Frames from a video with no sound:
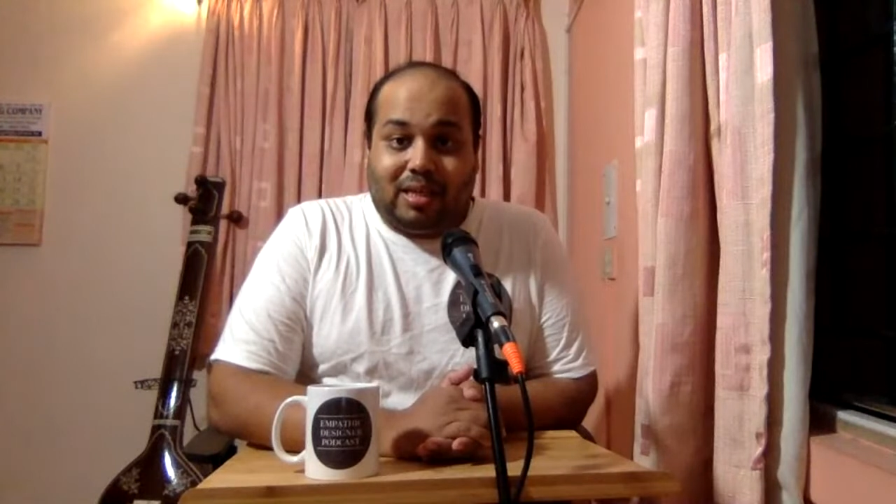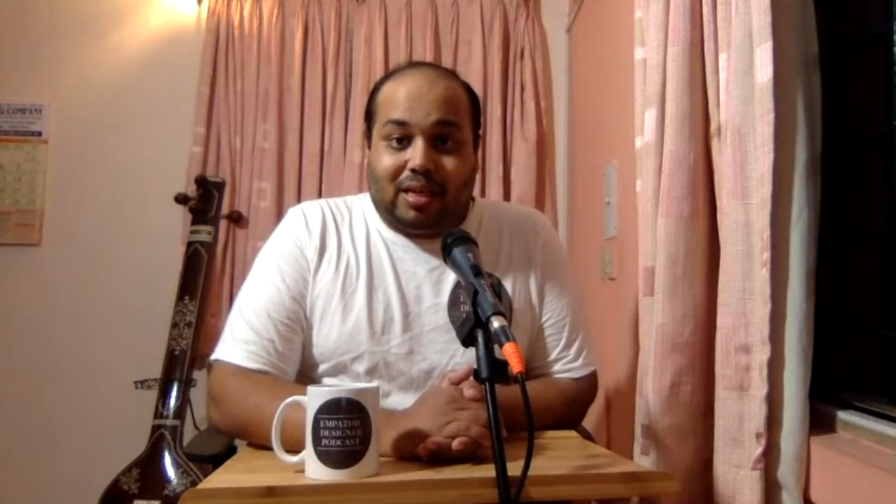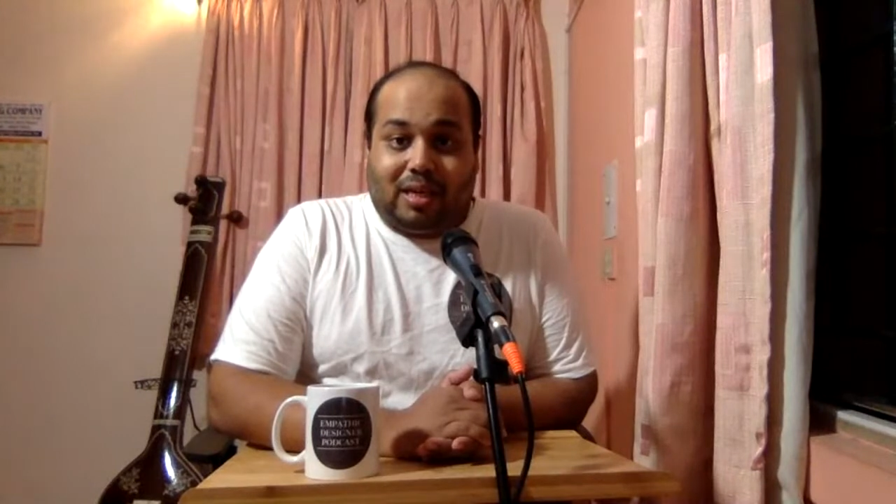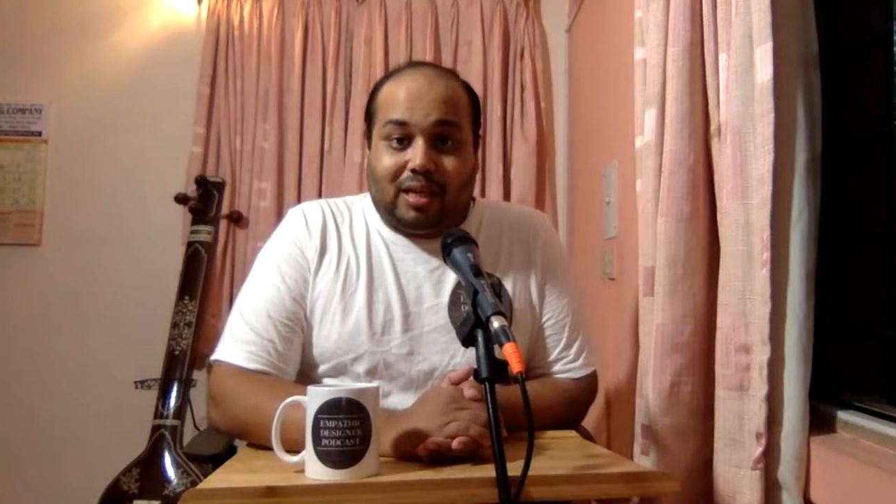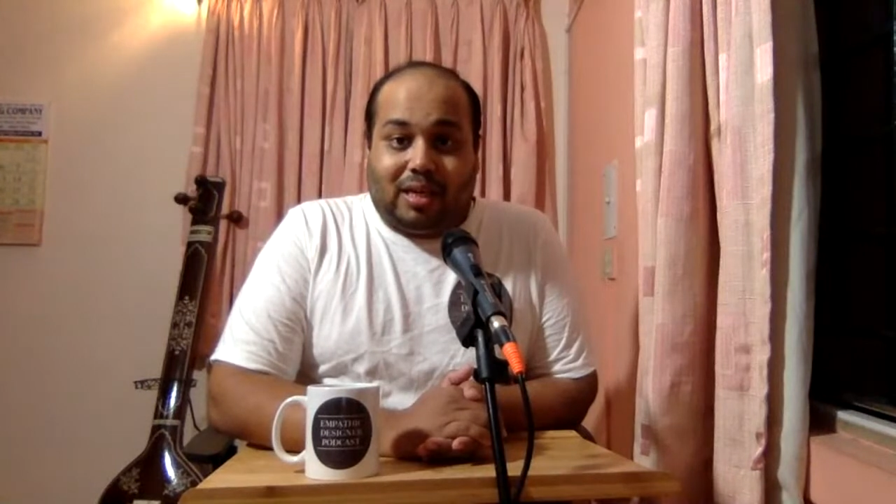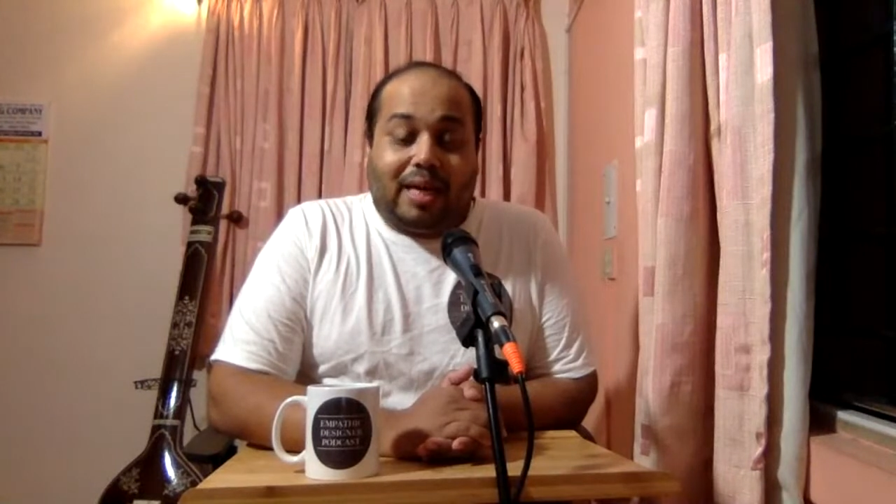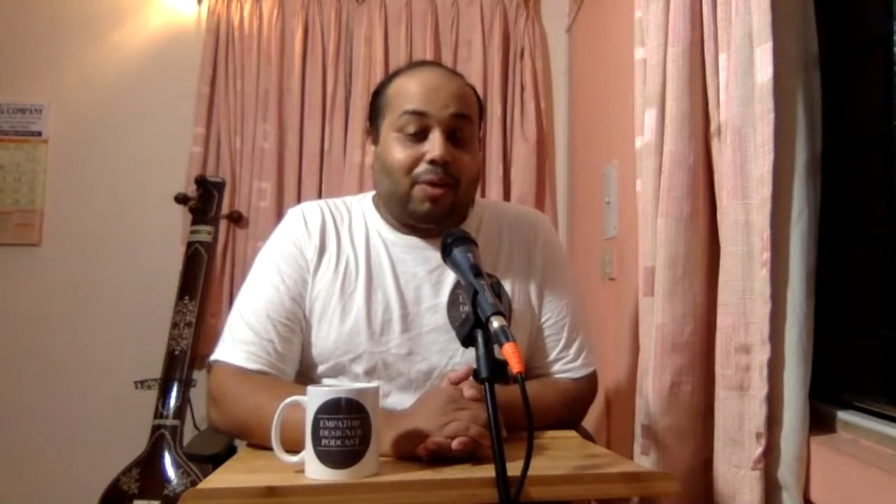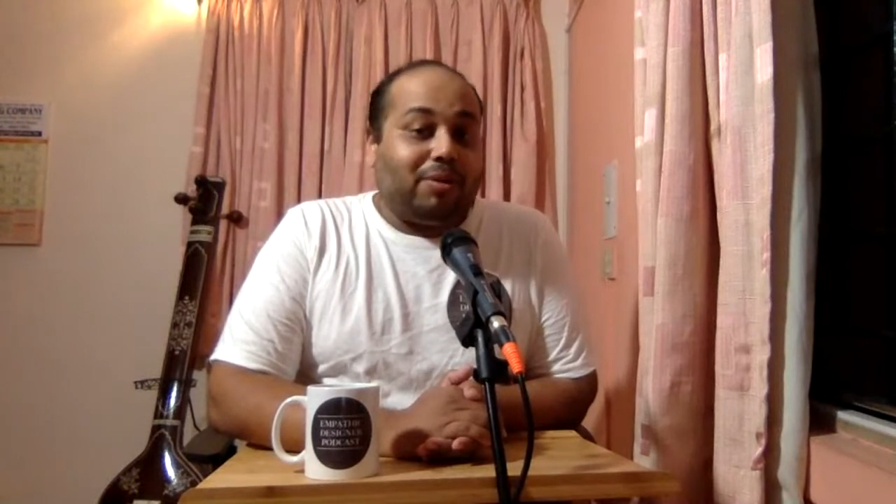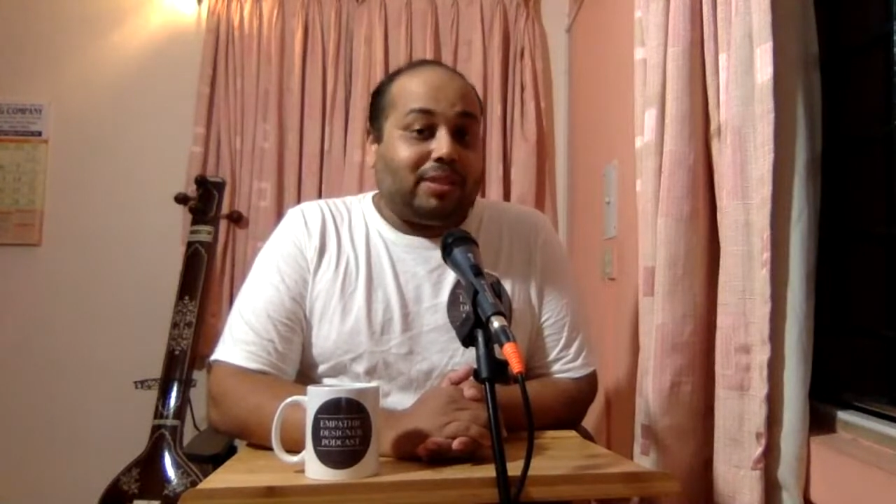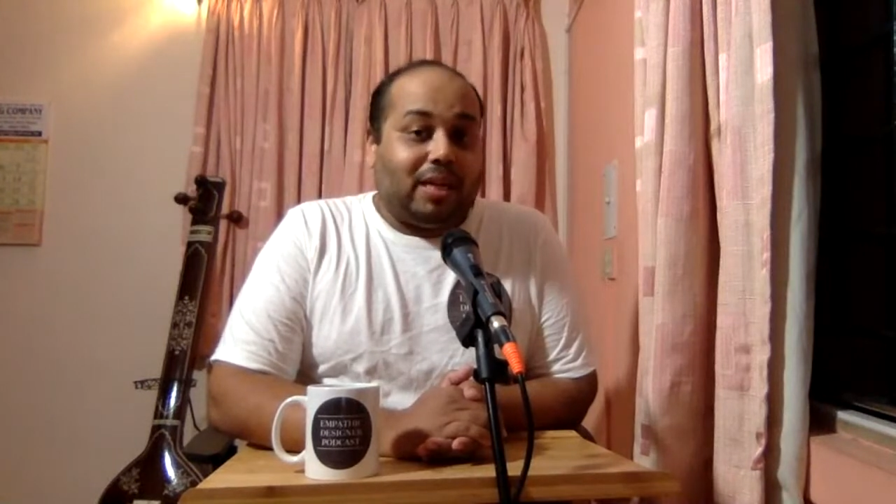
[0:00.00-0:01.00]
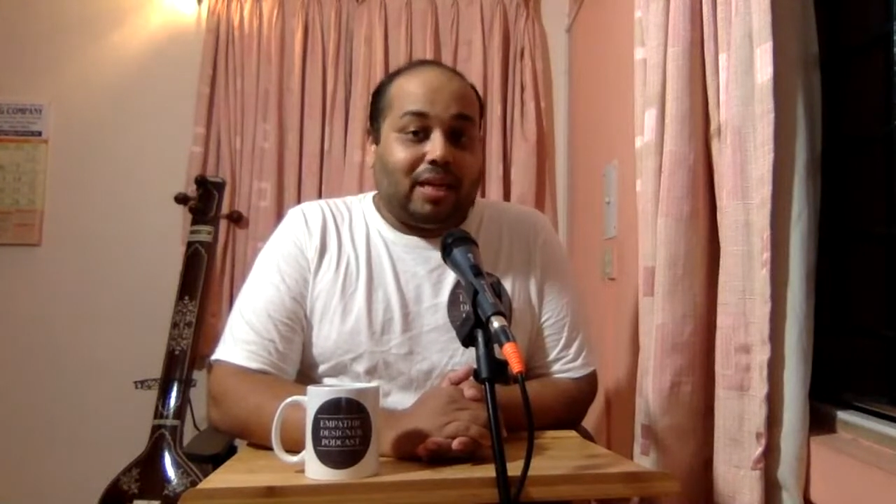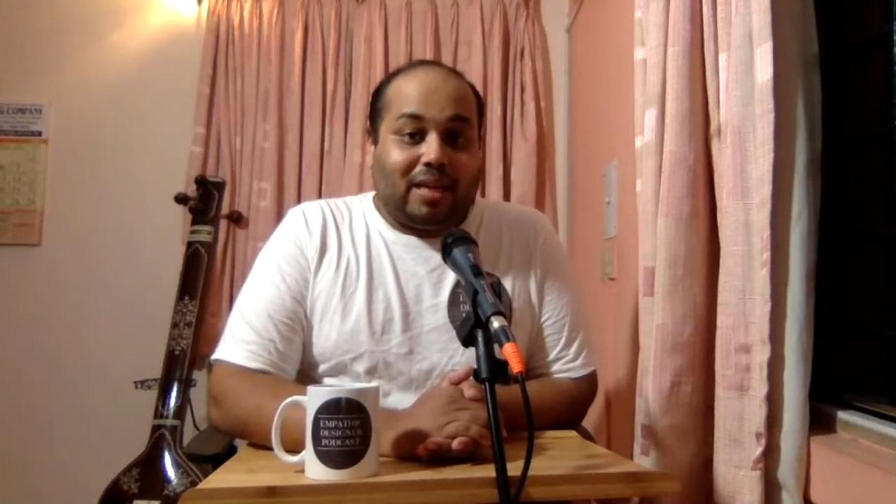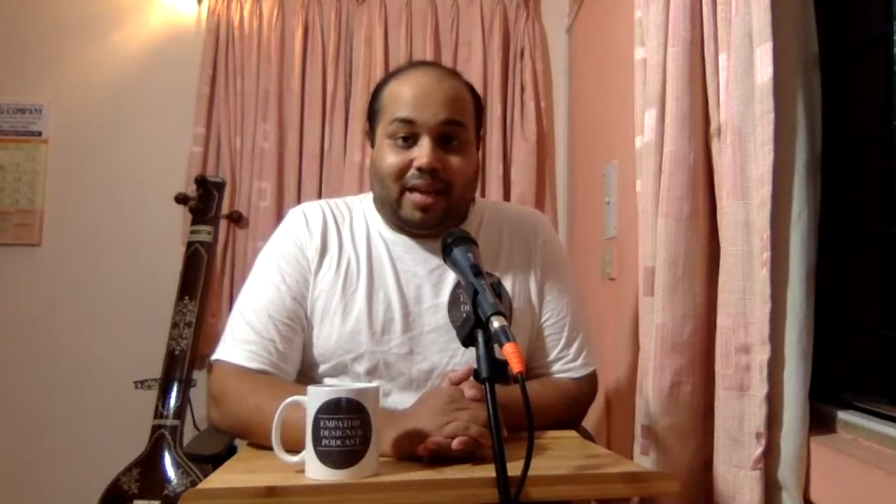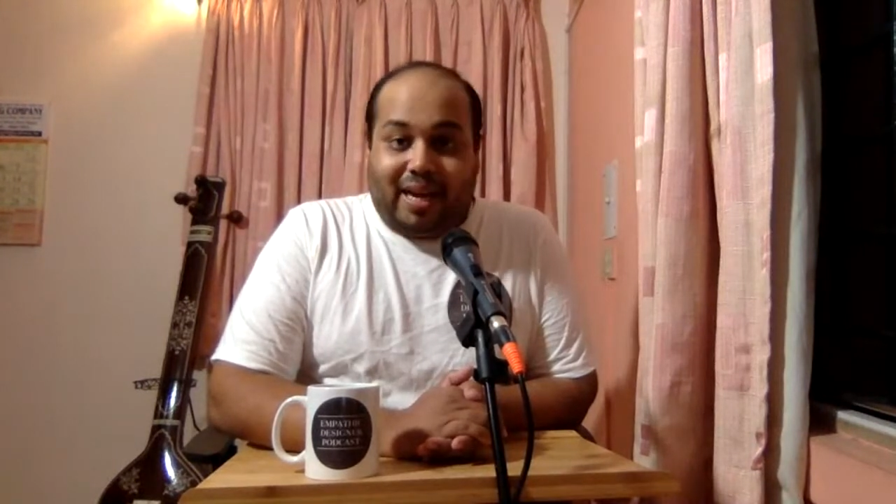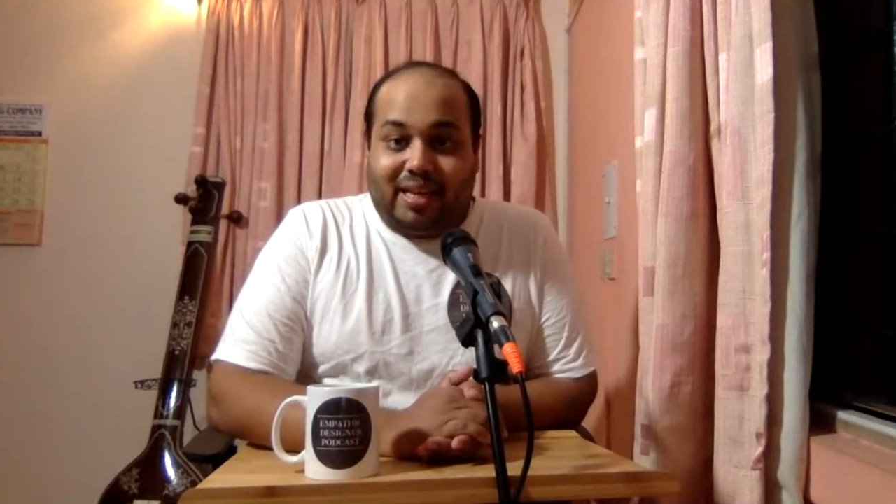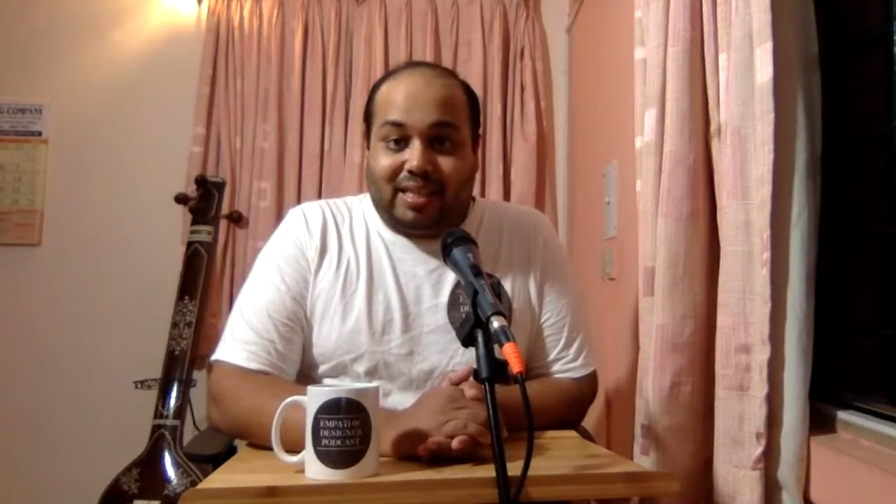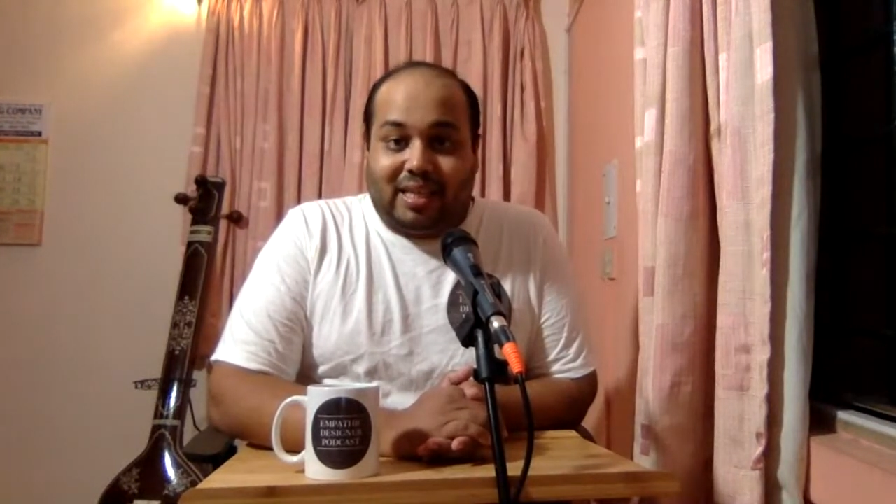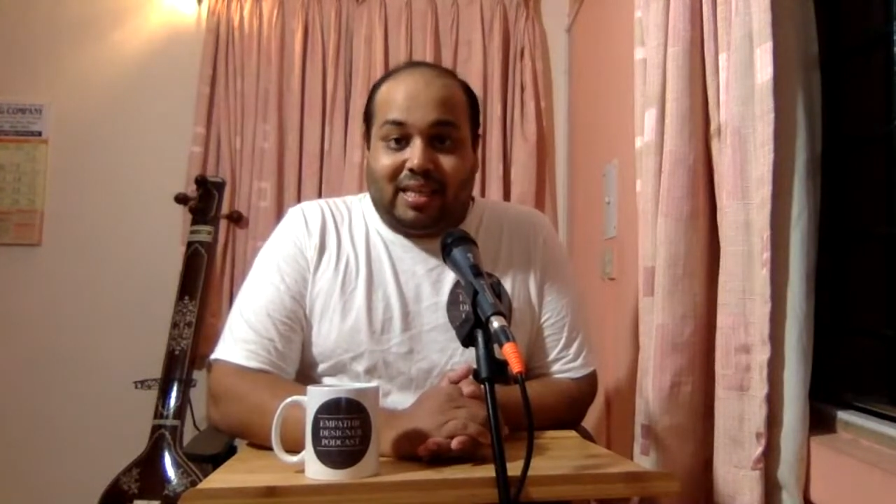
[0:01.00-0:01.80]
I know it's a little late.